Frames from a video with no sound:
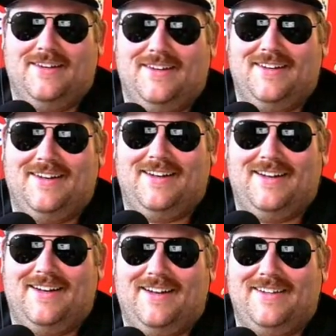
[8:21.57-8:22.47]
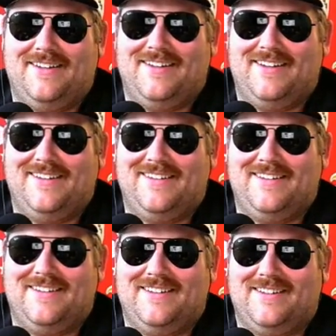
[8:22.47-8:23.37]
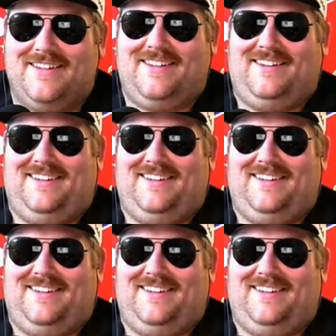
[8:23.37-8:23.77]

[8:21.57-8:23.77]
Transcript: (not speaking)